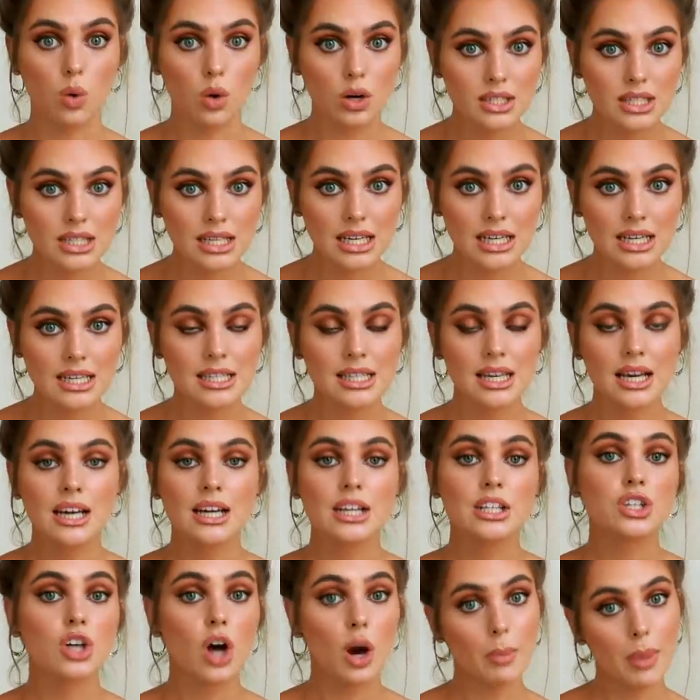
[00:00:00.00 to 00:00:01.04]
courses
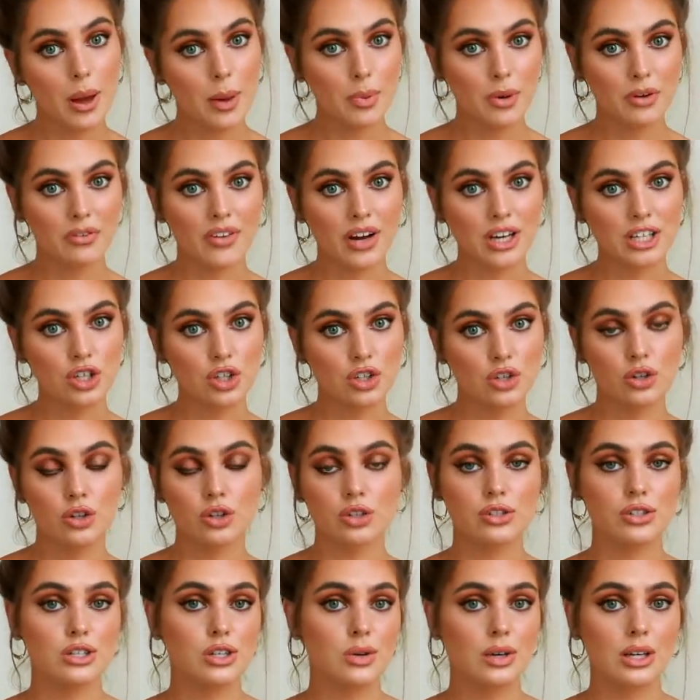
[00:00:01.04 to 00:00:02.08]
taught by
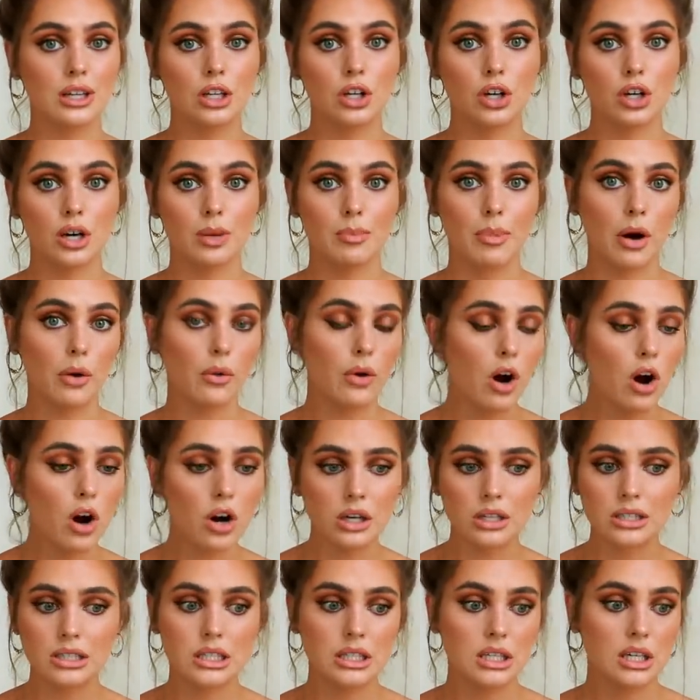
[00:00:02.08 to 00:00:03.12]
professionals. You can learn about
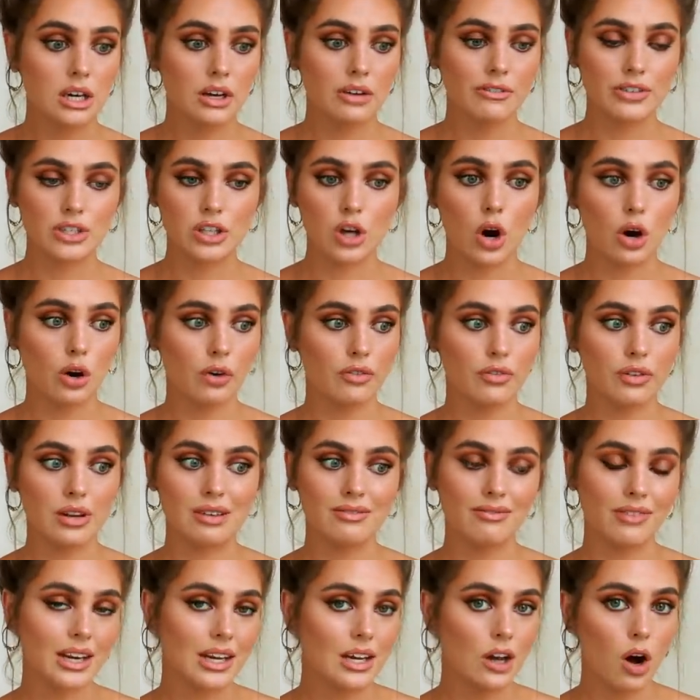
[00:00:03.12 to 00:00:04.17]
art, photography,
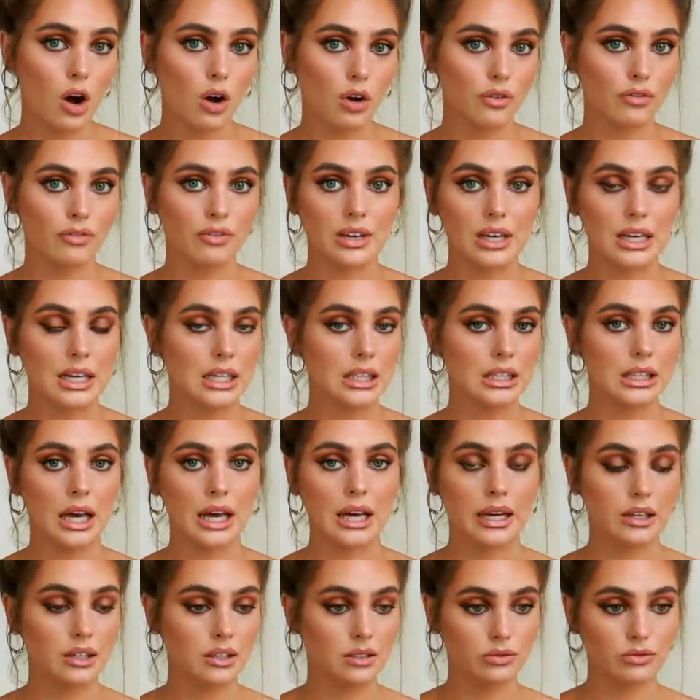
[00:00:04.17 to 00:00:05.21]
videography,
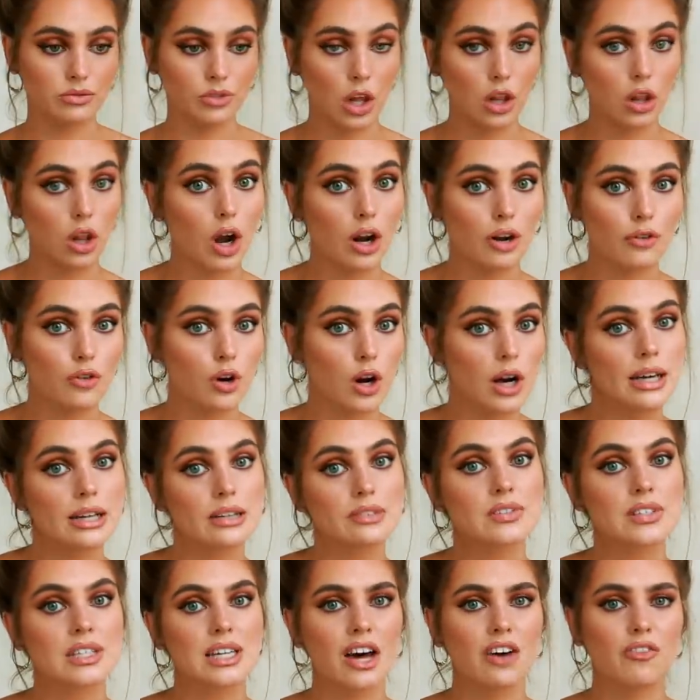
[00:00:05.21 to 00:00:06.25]
like a lot of creative
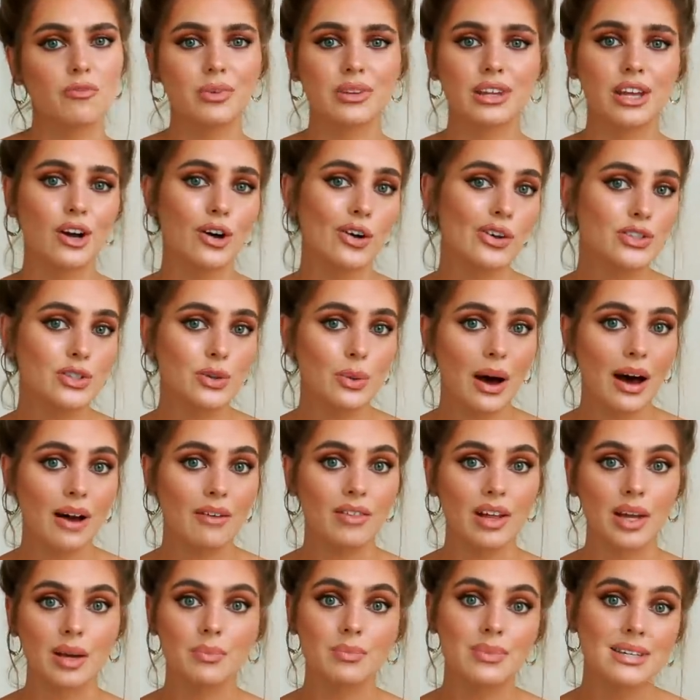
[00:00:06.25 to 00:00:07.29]
stuff, but they also have
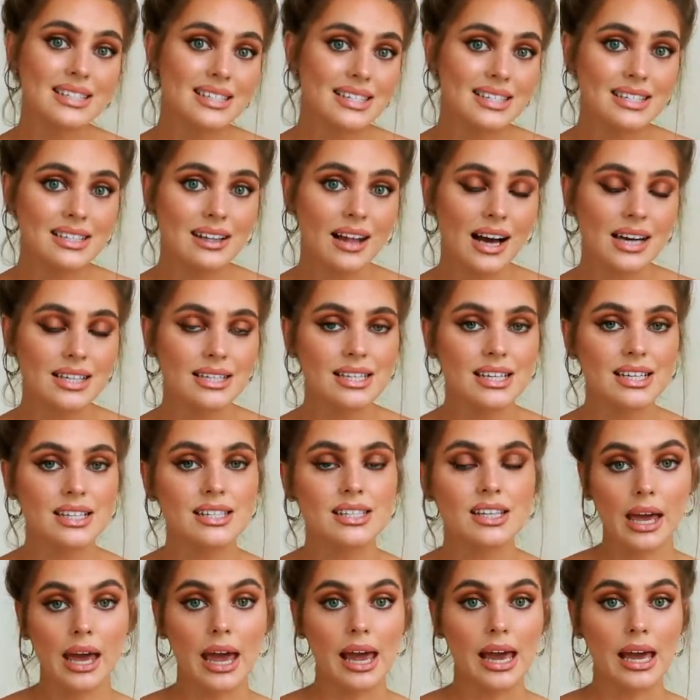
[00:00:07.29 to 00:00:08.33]
like business classes.
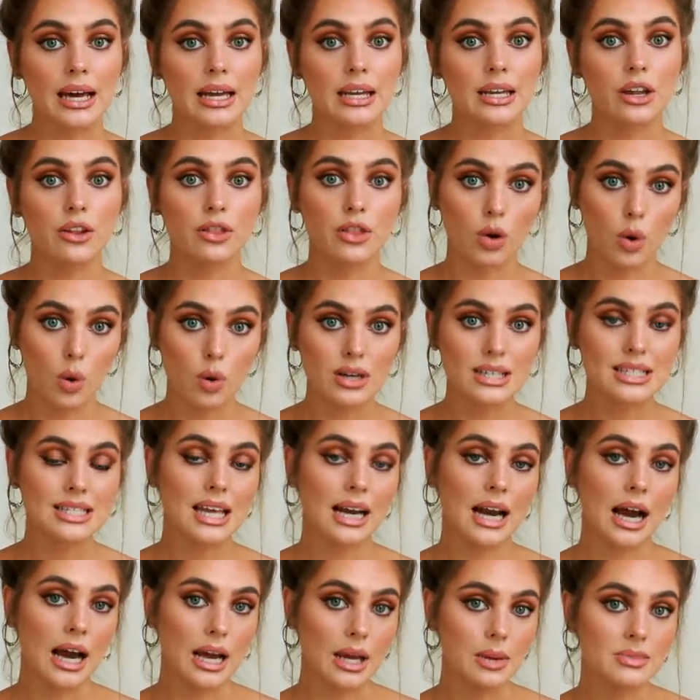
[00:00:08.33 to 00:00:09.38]
And the course
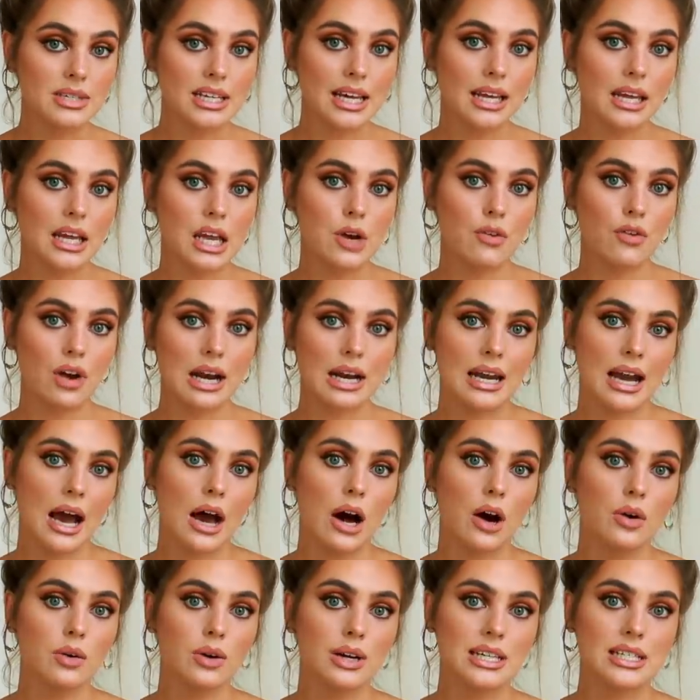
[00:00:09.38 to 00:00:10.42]
that I am taking right
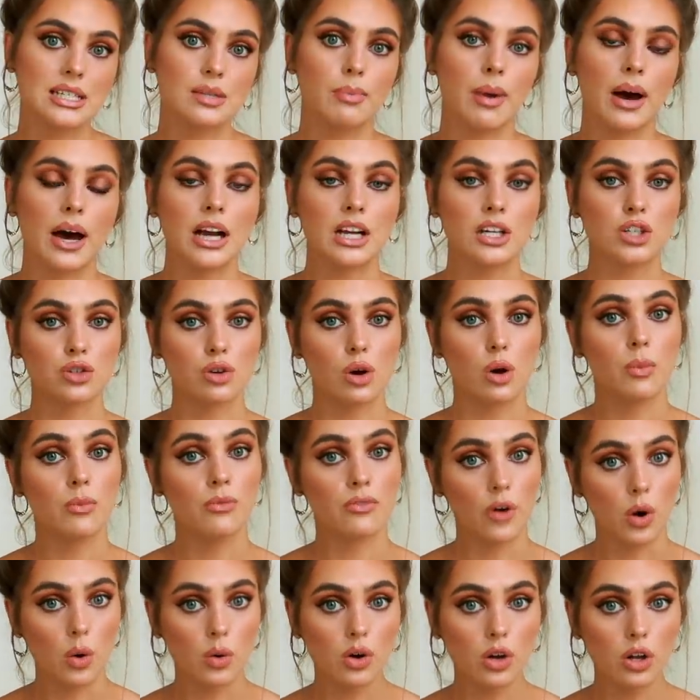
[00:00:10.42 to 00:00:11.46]
now is by Jarom
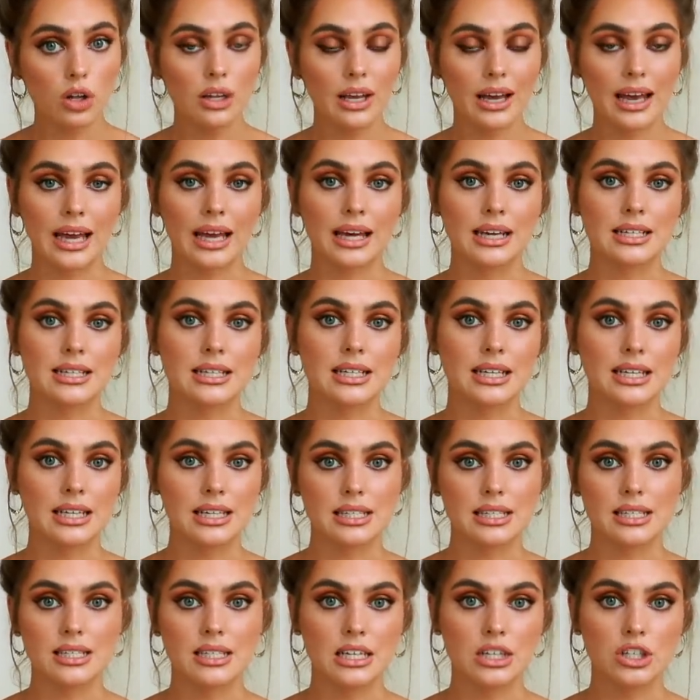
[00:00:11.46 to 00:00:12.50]
Vogel, and
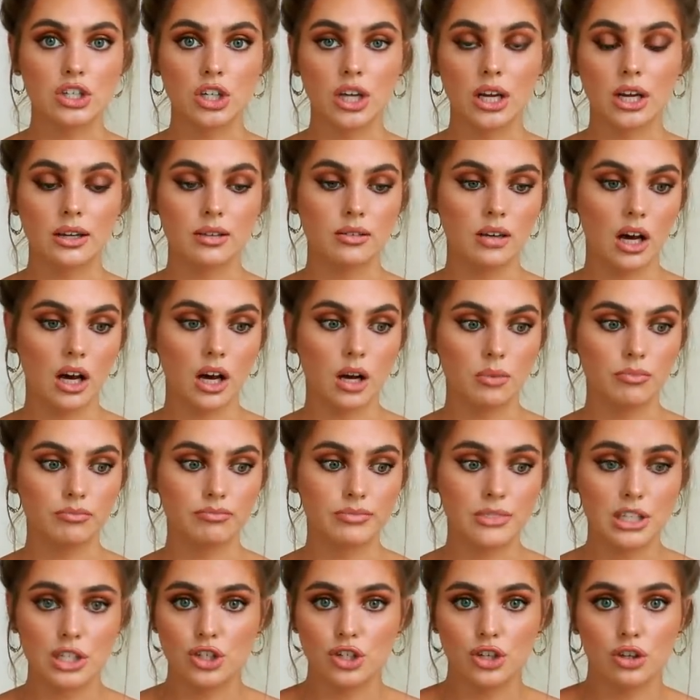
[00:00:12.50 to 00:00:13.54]
he's teaching um,
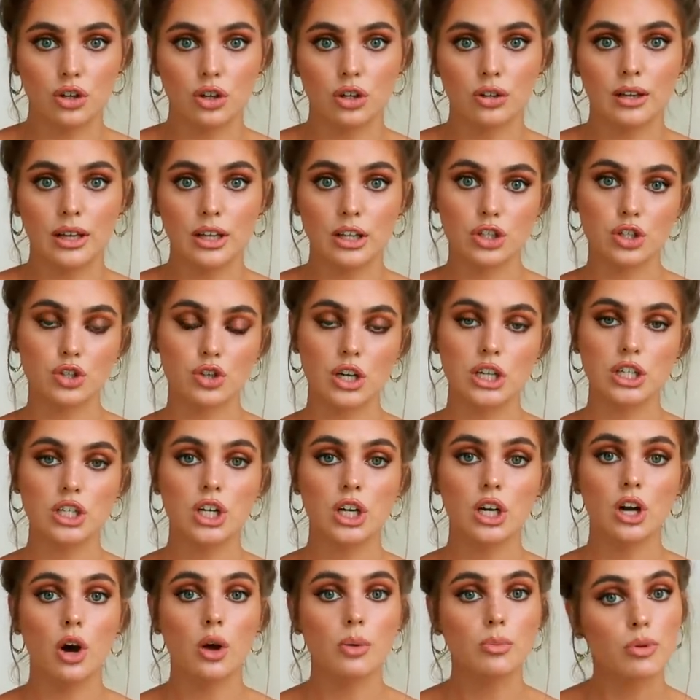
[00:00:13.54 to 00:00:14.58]
digital
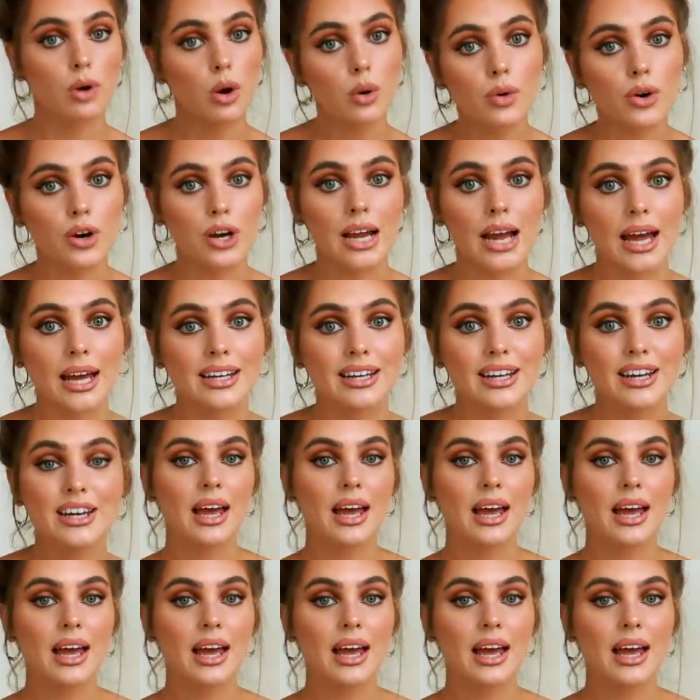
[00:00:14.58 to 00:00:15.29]
illustration on Procreate.